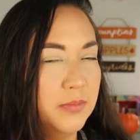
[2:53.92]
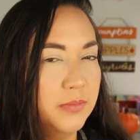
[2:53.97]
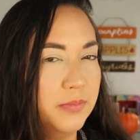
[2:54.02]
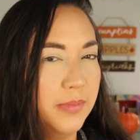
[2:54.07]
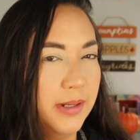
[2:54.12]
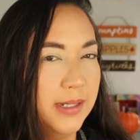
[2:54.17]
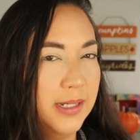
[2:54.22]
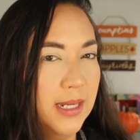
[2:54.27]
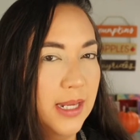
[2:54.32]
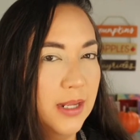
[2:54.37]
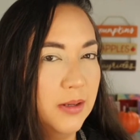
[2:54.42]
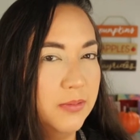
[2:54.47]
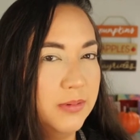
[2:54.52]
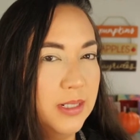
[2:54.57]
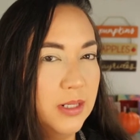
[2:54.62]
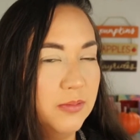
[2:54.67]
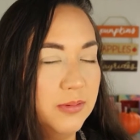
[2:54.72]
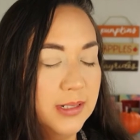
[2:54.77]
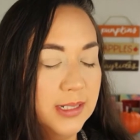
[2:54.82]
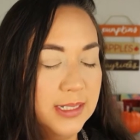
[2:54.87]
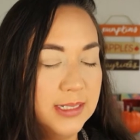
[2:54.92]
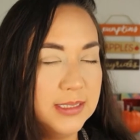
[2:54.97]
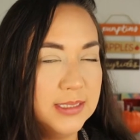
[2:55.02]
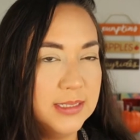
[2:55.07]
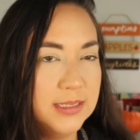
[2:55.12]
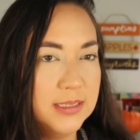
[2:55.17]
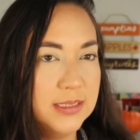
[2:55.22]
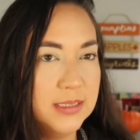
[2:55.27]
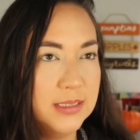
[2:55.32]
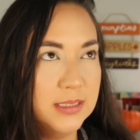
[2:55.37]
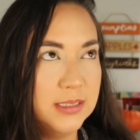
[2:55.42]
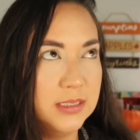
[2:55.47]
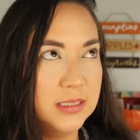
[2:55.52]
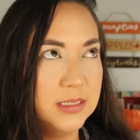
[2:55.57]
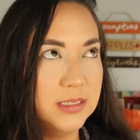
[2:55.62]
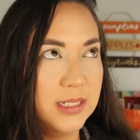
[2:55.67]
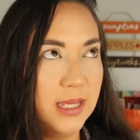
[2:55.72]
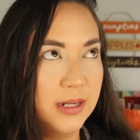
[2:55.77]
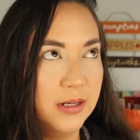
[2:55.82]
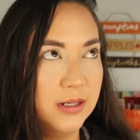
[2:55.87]
Monday when they released this. It's
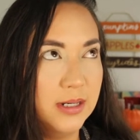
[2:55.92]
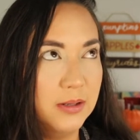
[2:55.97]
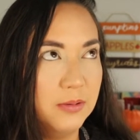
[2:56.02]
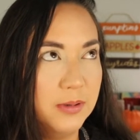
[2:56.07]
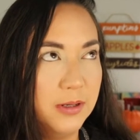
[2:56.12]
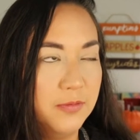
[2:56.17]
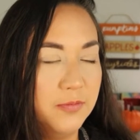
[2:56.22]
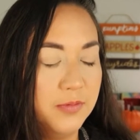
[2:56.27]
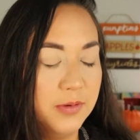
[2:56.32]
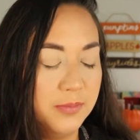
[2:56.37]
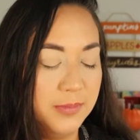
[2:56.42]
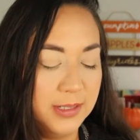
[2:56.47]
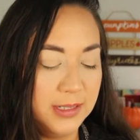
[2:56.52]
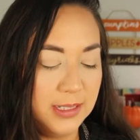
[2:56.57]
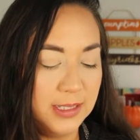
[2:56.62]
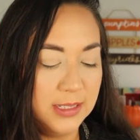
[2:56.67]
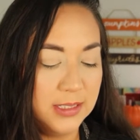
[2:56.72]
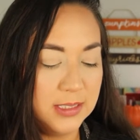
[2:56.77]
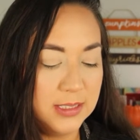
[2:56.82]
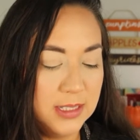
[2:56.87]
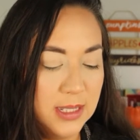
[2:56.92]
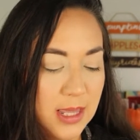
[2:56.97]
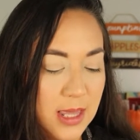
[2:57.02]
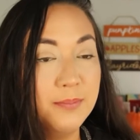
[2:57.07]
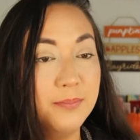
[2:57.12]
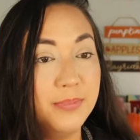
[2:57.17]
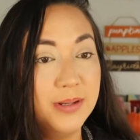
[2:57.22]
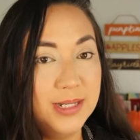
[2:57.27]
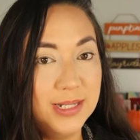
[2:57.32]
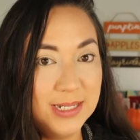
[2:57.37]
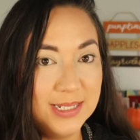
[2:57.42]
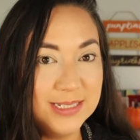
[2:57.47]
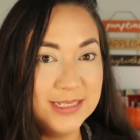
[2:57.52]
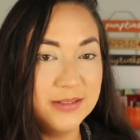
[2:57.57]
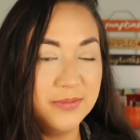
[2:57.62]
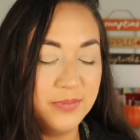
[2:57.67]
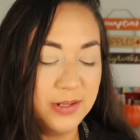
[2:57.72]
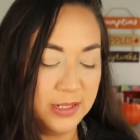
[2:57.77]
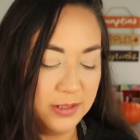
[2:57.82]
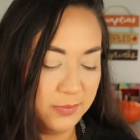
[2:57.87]
Saturday when I'm filming this. But it
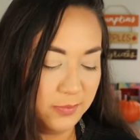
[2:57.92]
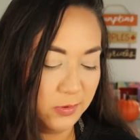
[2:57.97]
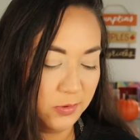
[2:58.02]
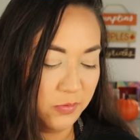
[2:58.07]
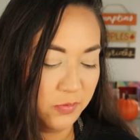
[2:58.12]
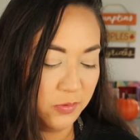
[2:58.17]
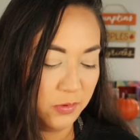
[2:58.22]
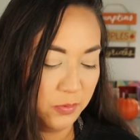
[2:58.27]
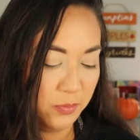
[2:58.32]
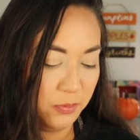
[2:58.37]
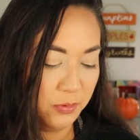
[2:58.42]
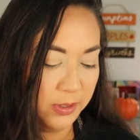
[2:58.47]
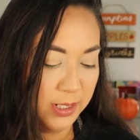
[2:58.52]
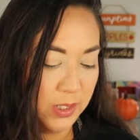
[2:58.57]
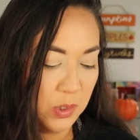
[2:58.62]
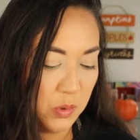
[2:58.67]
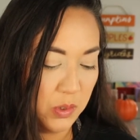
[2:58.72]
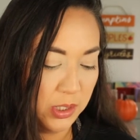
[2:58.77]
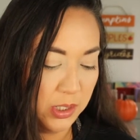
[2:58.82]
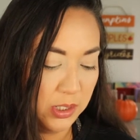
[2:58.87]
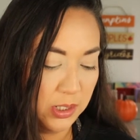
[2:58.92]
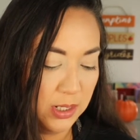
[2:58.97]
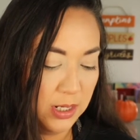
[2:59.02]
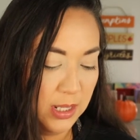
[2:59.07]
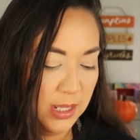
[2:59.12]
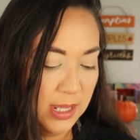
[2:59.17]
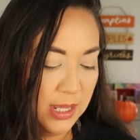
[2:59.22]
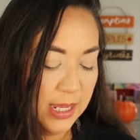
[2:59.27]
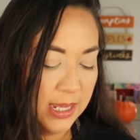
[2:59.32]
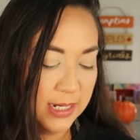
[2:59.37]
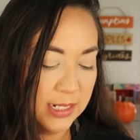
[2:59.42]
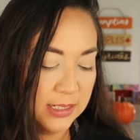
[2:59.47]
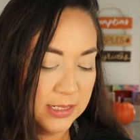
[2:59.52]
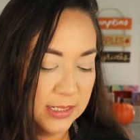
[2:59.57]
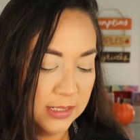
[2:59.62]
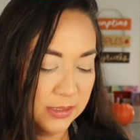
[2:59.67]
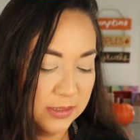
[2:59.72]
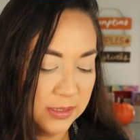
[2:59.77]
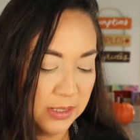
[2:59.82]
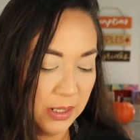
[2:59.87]
is available for pre-order and it
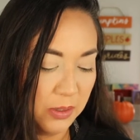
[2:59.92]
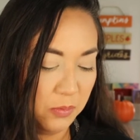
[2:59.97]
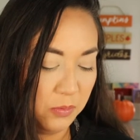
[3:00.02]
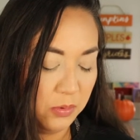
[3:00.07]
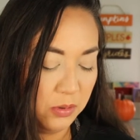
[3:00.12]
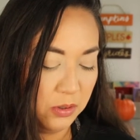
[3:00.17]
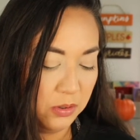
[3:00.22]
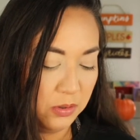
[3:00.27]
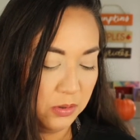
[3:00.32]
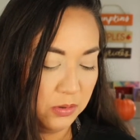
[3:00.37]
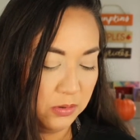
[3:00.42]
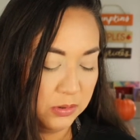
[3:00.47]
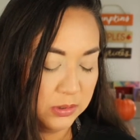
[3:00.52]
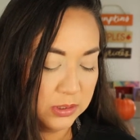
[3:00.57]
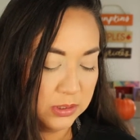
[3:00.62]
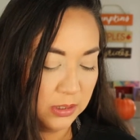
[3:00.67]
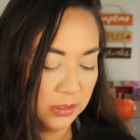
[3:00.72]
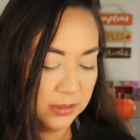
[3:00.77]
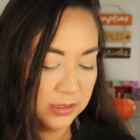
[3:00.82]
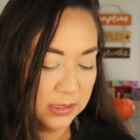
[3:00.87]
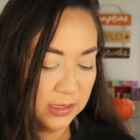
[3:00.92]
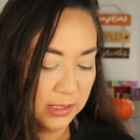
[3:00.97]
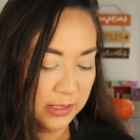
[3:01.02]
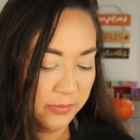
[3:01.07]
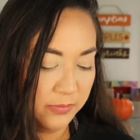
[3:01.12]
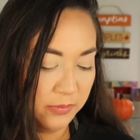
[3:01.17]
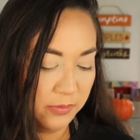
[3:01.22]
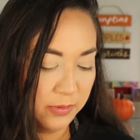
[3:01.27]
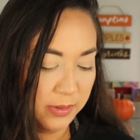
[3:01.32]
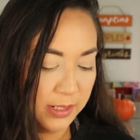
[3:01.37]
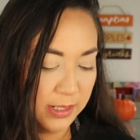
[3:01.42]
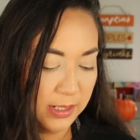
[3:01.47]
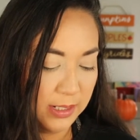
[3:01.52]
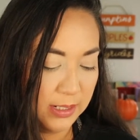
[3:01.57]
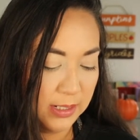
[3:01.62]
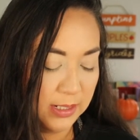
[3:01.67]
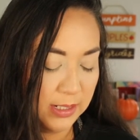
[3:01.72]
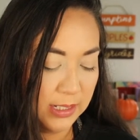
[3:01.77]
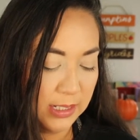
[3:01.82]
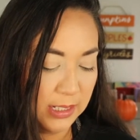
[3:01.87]
says they will start
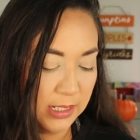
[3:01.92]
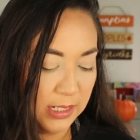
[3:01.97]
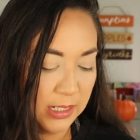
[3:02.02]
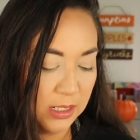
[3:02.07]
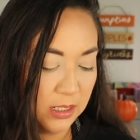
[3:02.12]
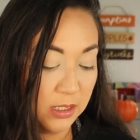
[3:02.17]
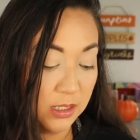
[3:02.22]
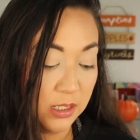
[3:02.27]
delivering in